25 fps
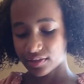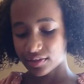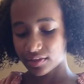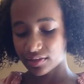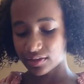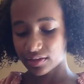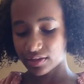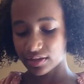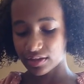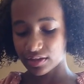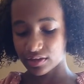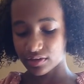
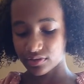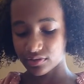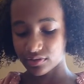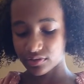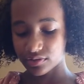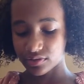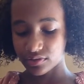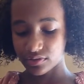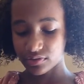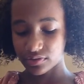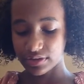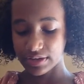And
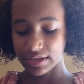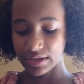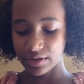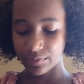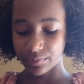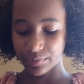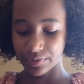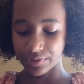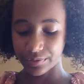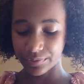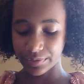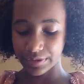now
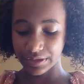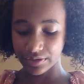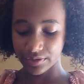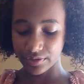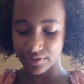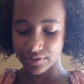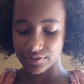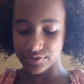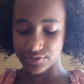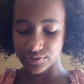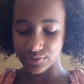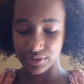we're going
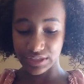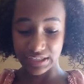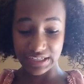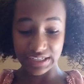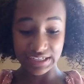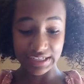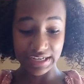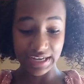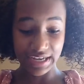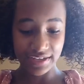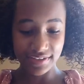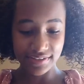on to the
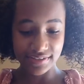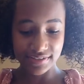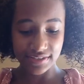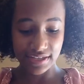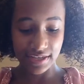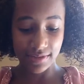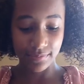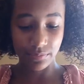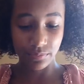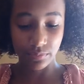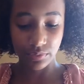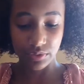next
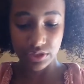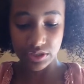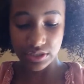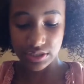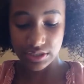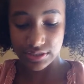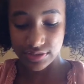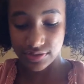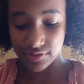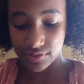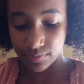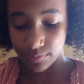step, which
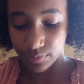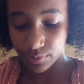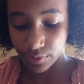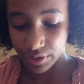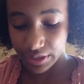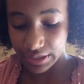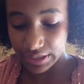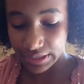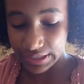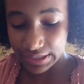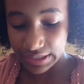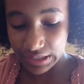is to pour
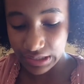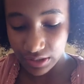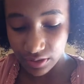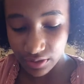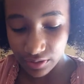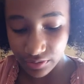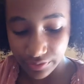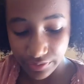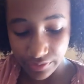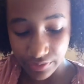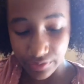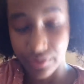it in
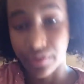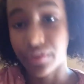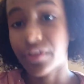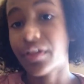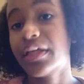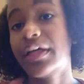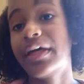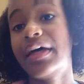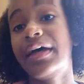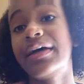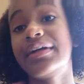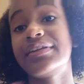our little
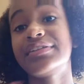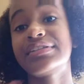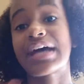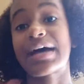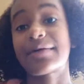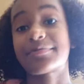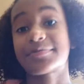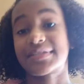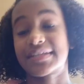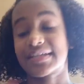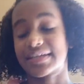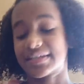
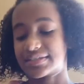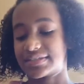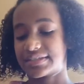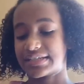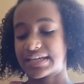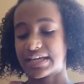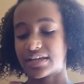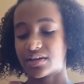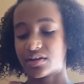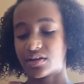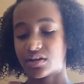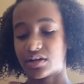chapstick
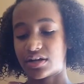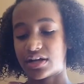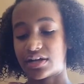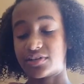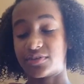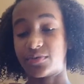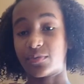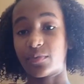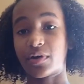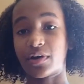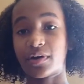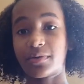container. And
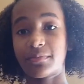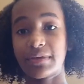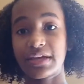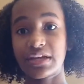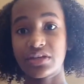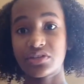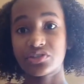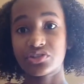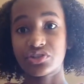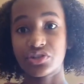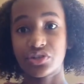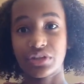you want to
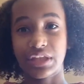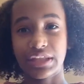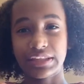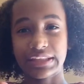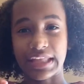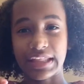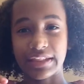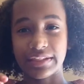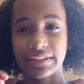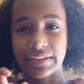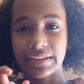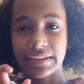make sure that
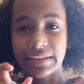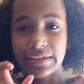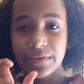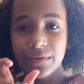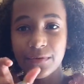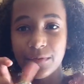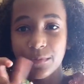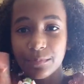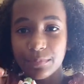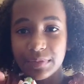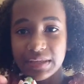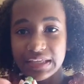that
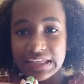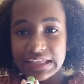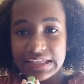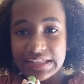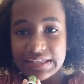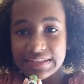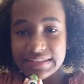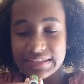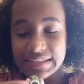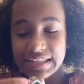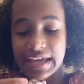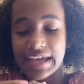little
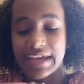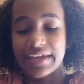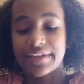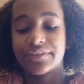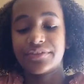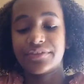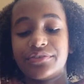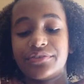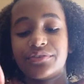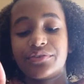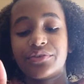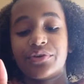piece that
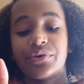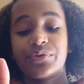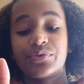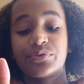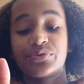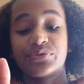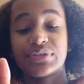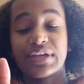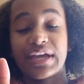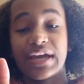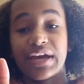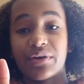
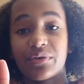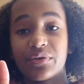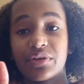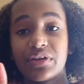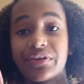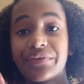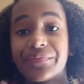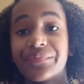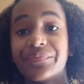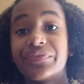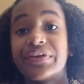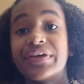goes down
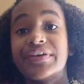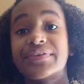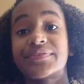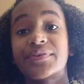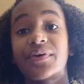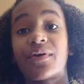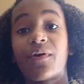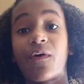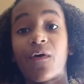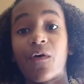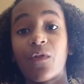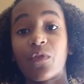is
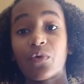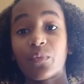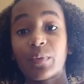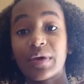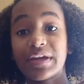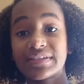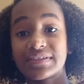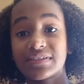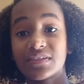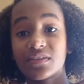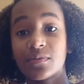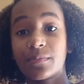all the
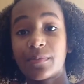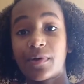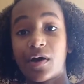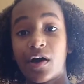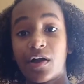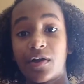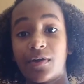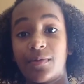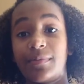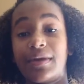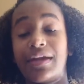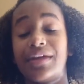way to the
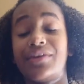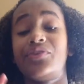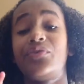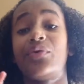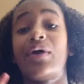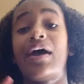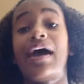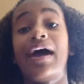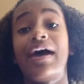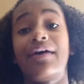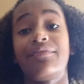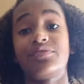bottom, and you
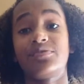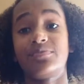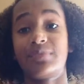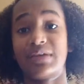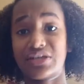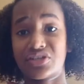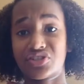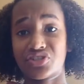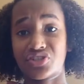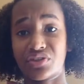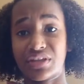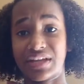have to
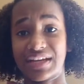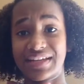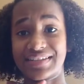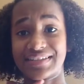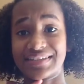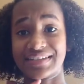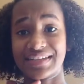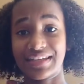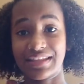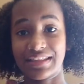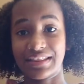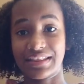make sure that
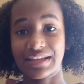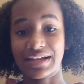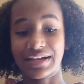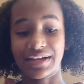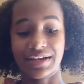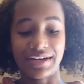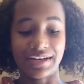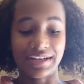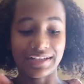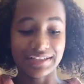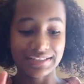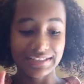it's in there
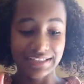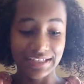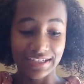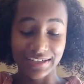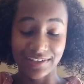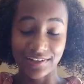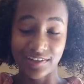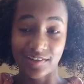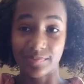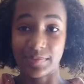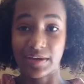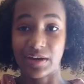and it
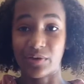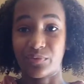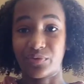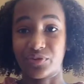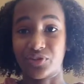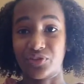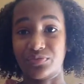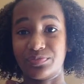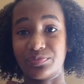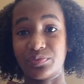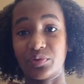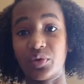didn't come out when
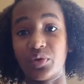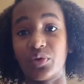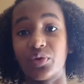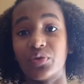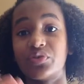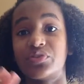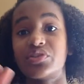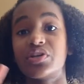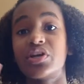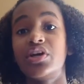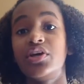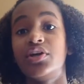you
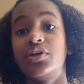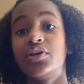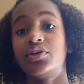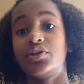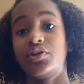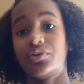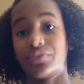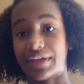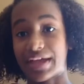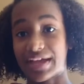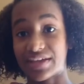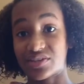pulled
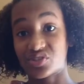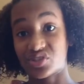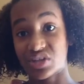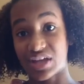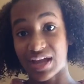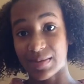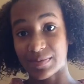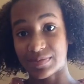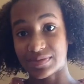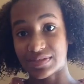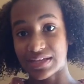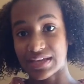your last
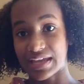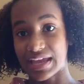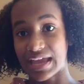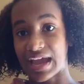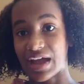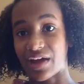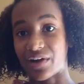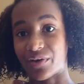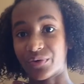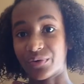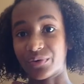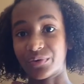chapstick
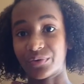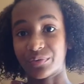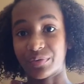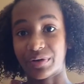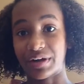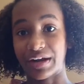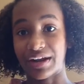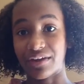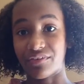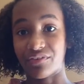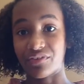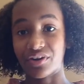out or
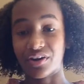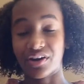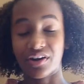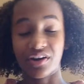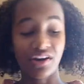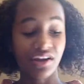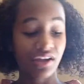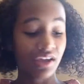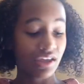whatever.